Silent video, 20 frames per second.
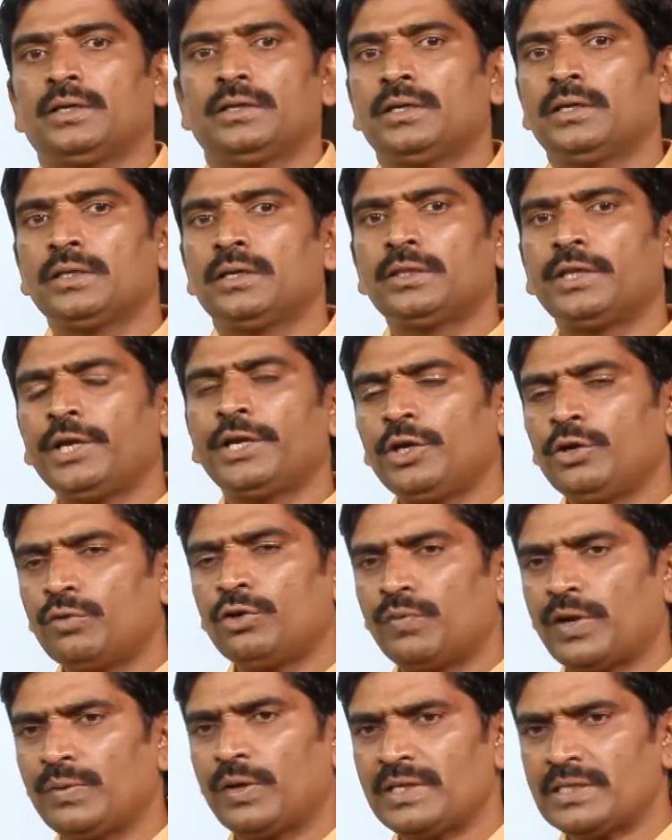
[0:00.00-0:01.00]
3 into 5
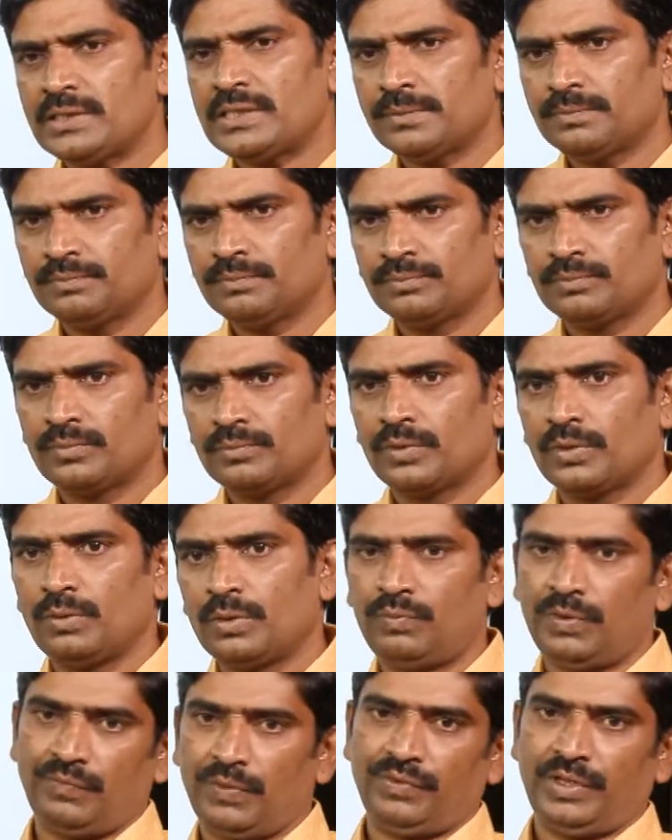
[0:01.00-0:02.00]
is
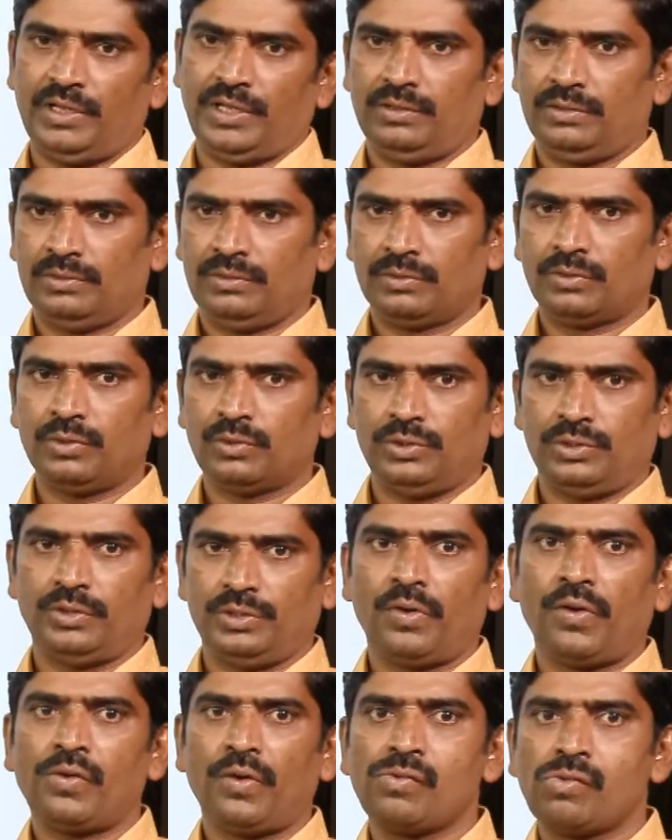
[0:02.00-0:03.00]
15, good.
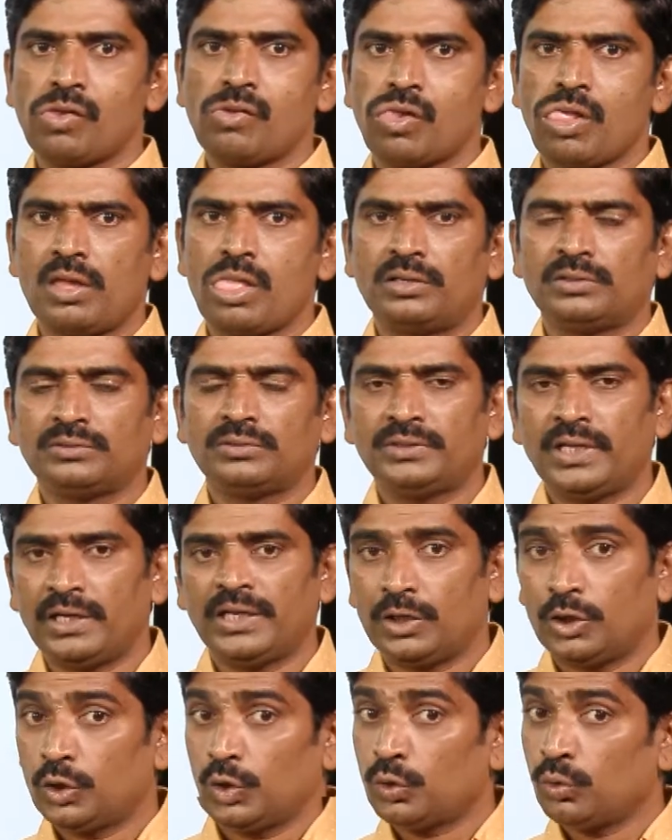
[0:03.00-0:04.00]
Then
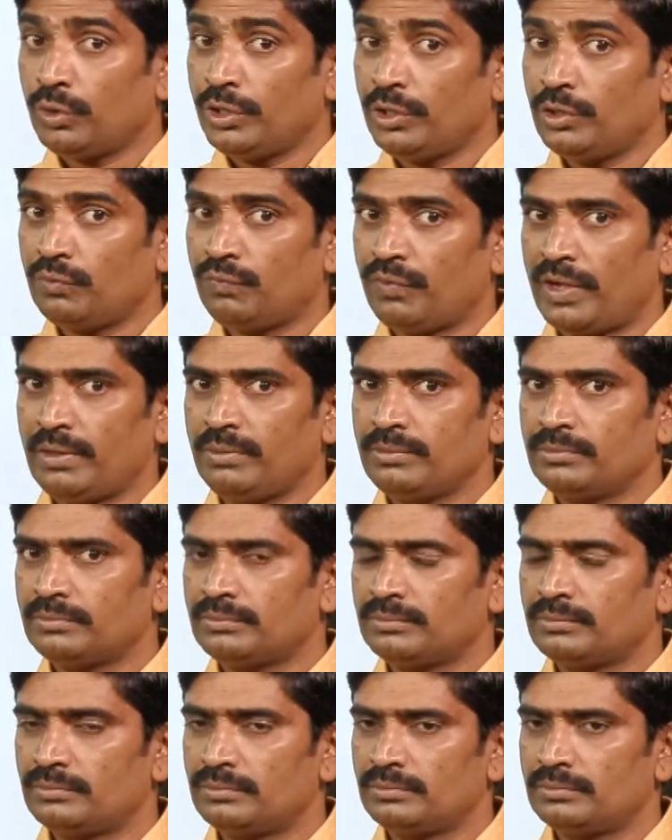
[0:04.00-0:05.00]
2 into 5,
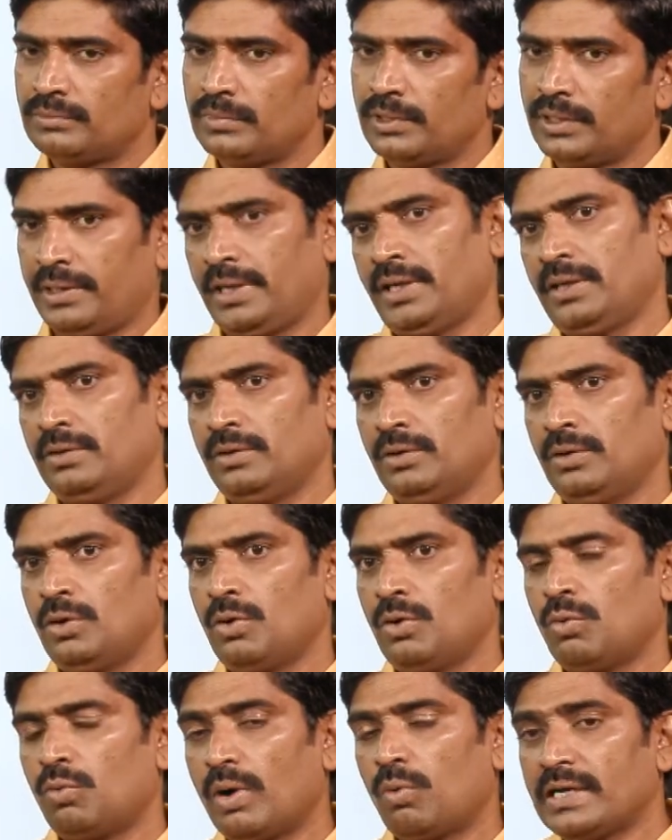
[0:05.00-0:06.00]
10.
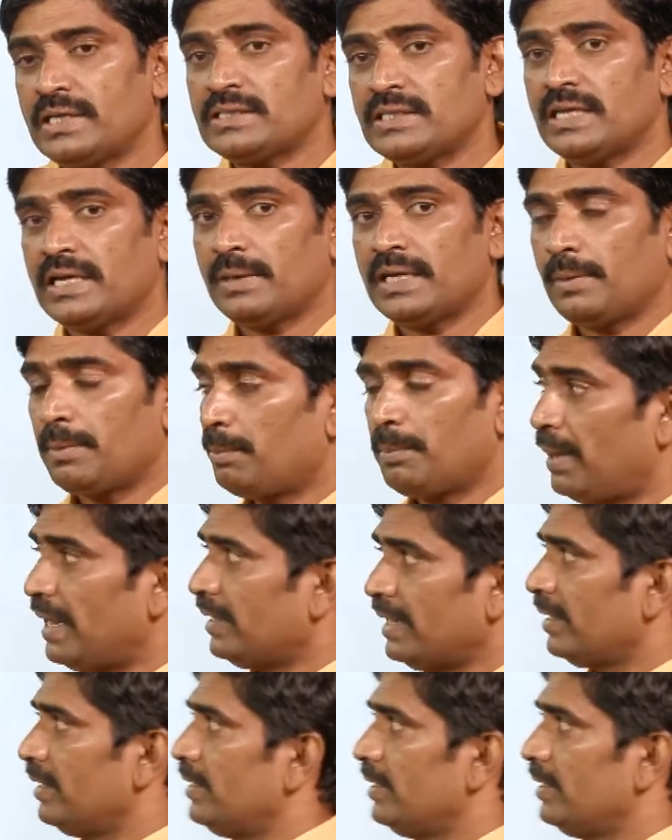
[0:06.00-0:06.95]
What is the pattern here?